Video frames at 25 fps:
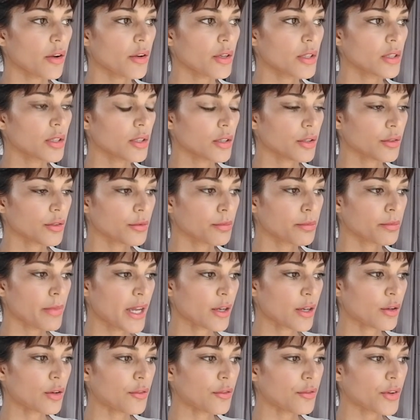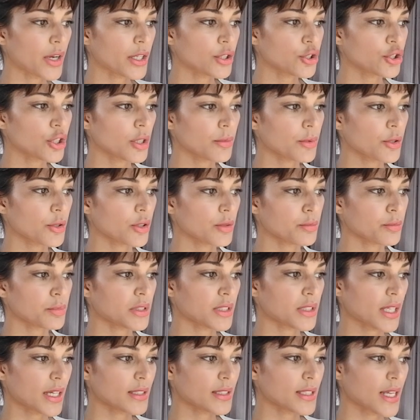you know, male friendship
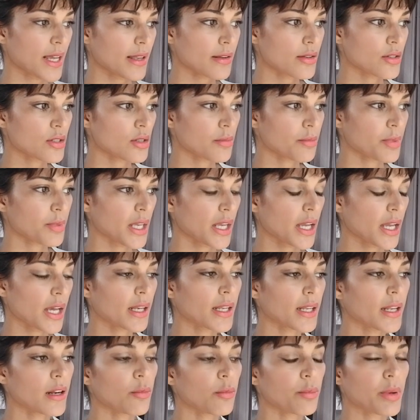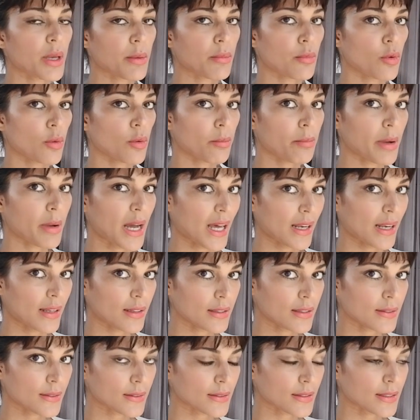groups that tend to be a little bit more
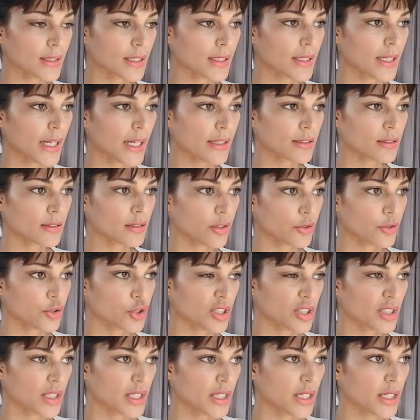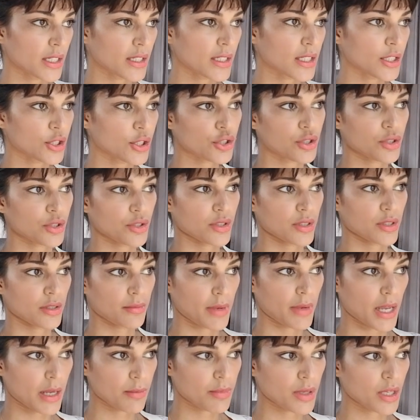balanced and less socially conditioned,
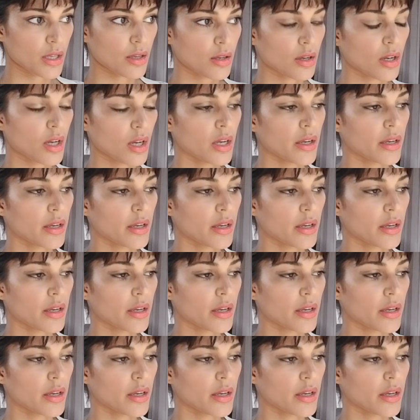and maybe,